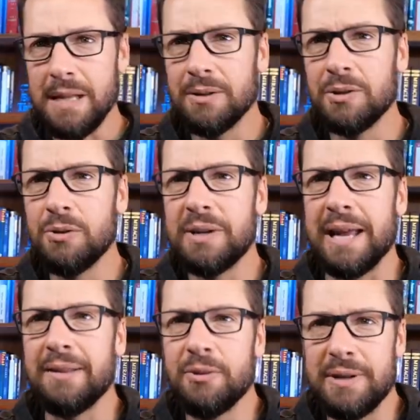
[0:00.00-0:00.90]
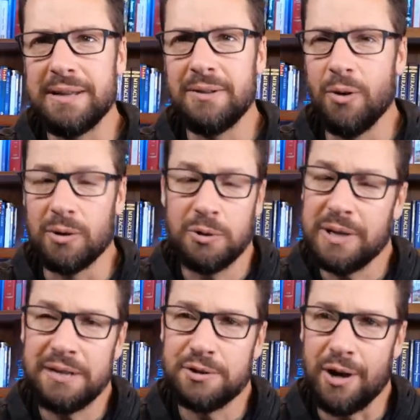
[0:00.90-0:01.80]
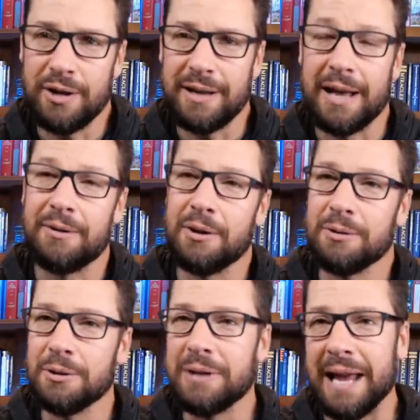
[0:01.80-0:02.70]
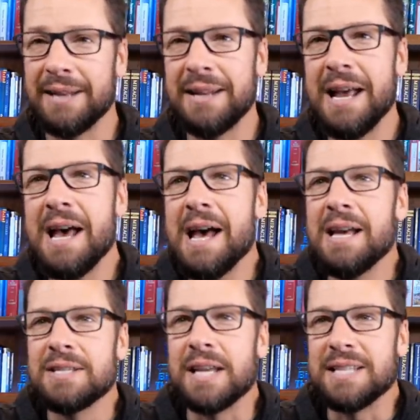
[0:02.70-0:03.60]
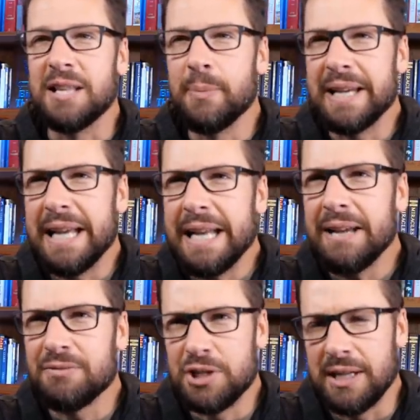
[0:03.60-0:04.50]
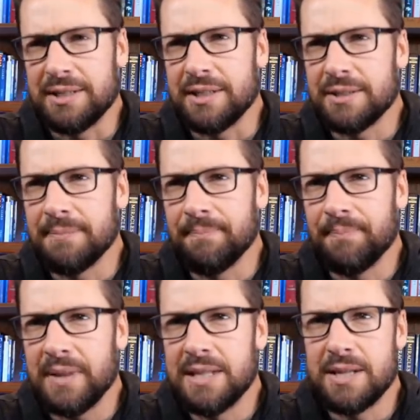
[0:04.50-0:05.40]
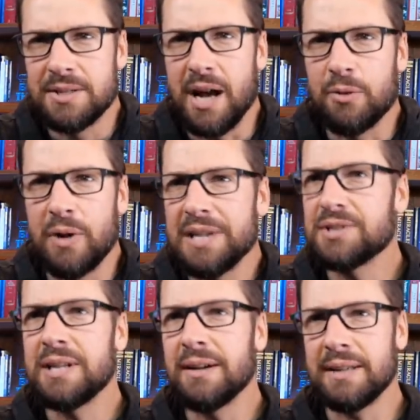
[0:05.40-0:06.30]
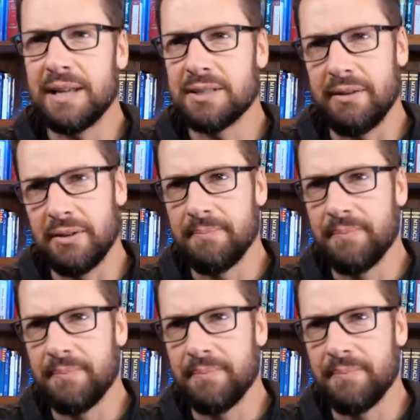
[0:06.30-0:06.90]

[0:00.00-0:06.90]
Luke Luke or Luke and Don, I don't know. Luke Handon says, in the beginning of Genesis, it says God rested on day seven.